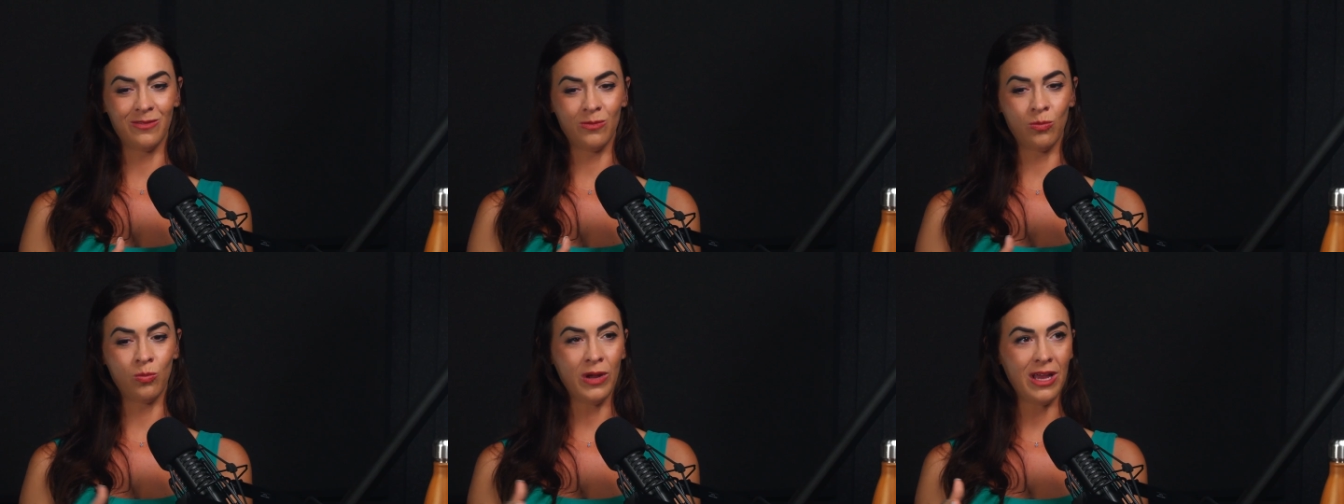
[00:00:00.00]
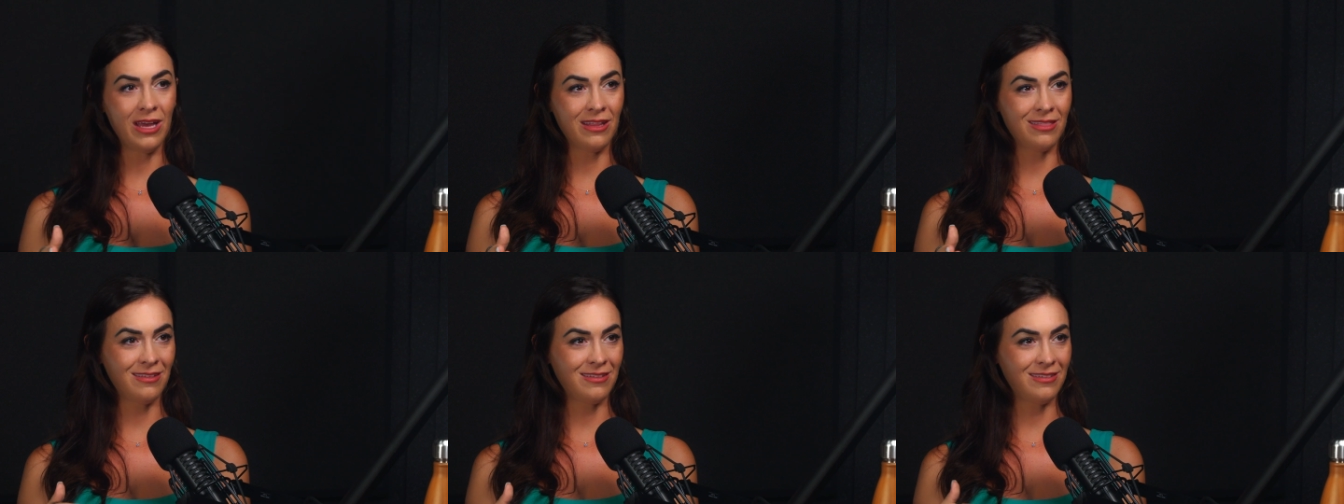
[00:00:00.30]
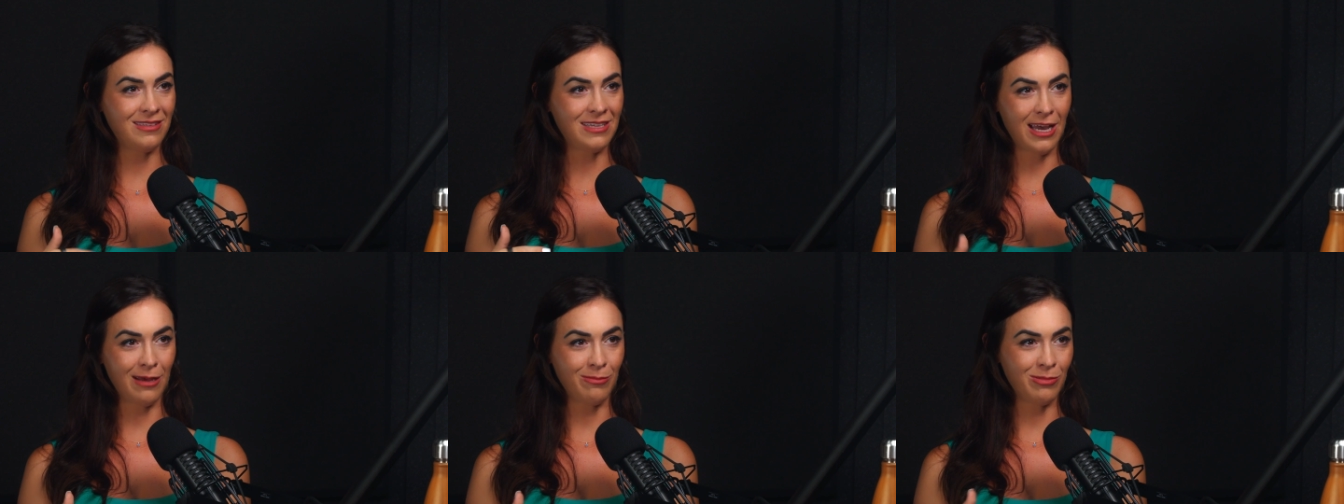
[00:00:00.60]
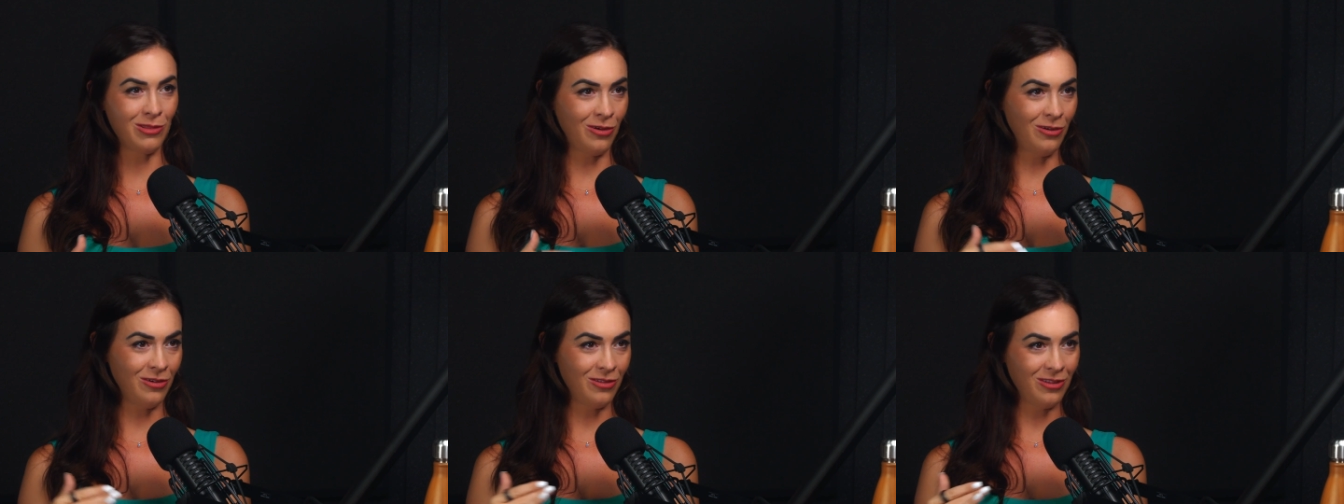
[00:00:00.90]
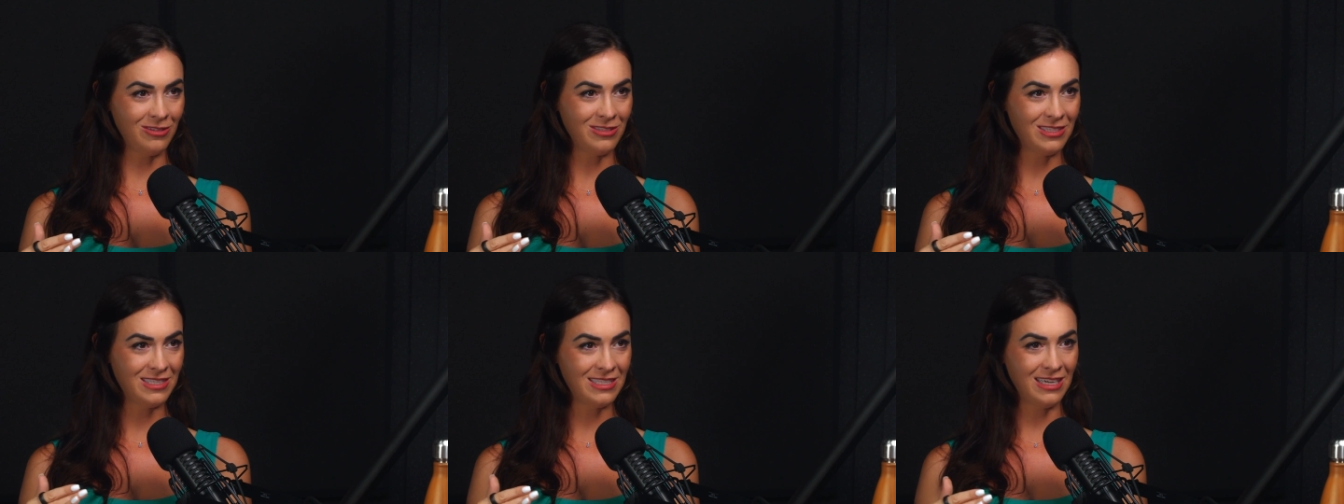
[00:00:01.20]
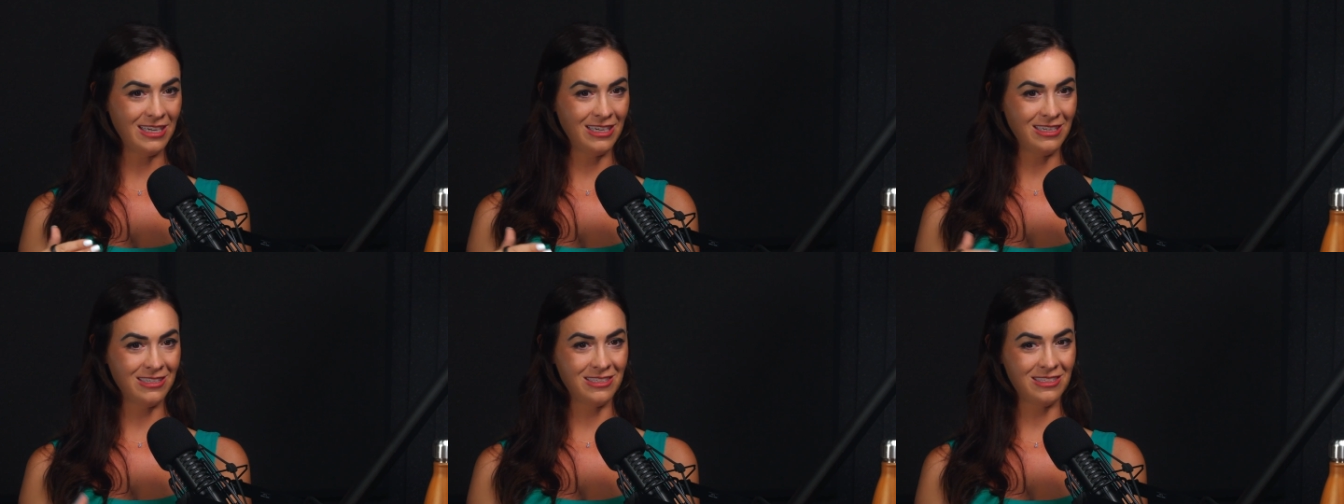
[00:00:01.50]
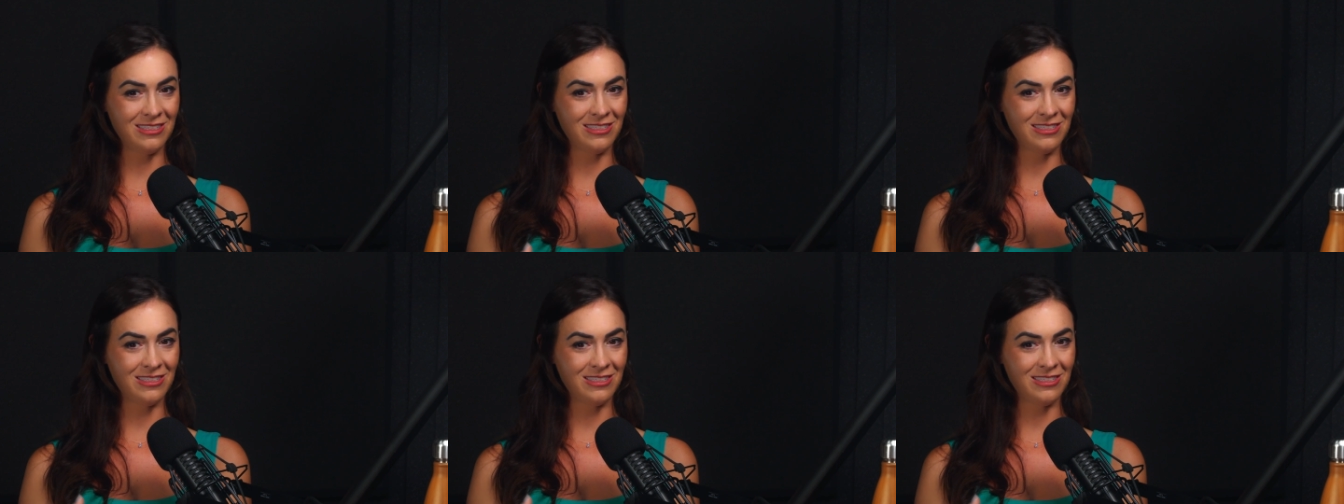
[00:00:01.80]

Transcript: width, depth, all those things.